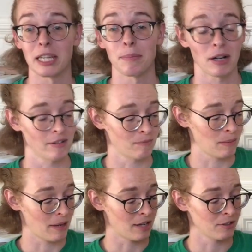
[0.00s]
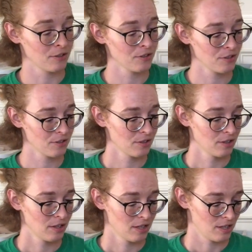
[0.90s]
all of my patterns.
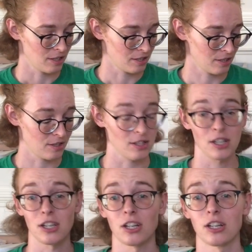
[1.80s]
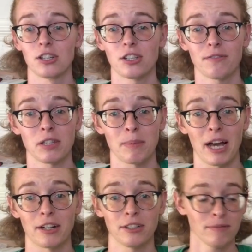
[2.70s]
This is the shifty
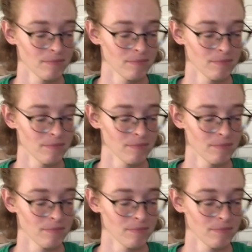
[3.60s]
pattern,